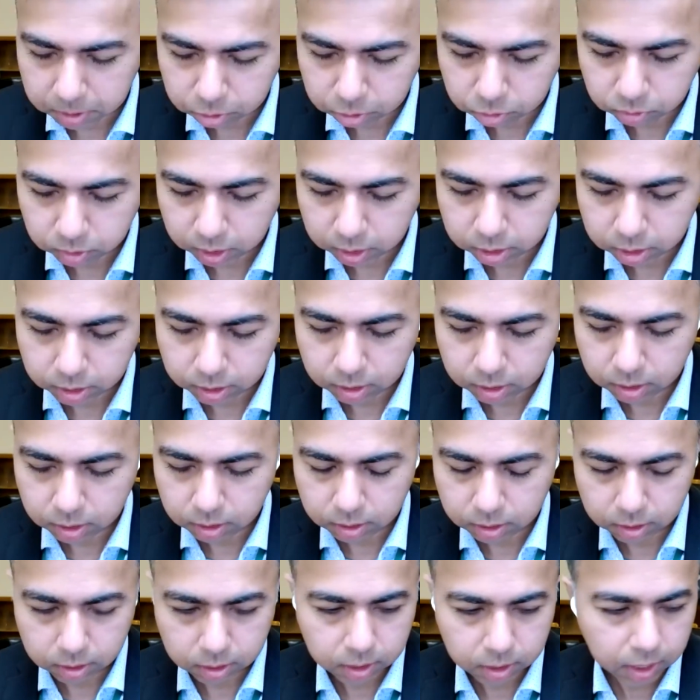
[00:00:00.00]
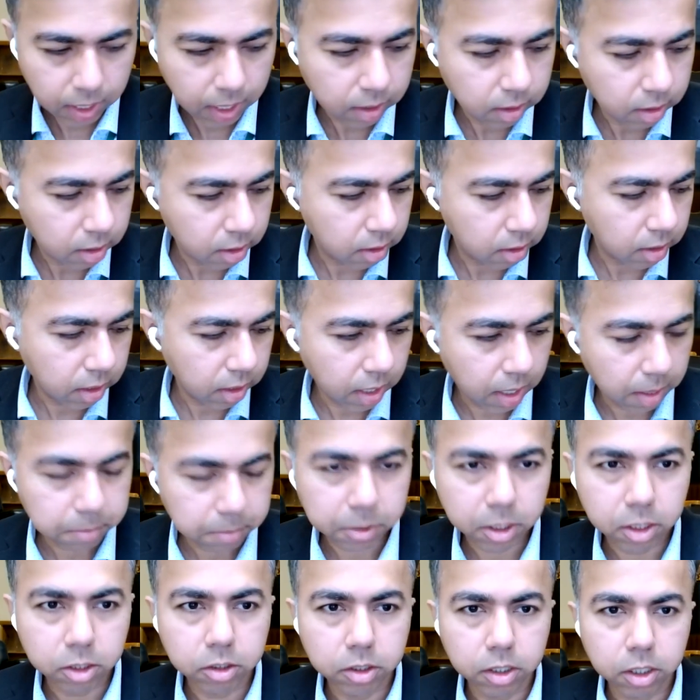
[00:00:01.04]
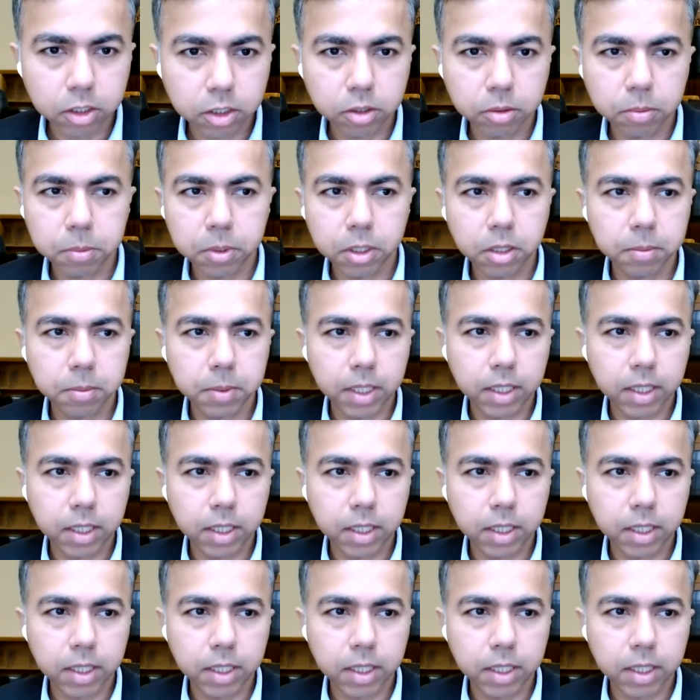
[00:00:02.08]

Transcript: much, Rachel. That's absolutely superb,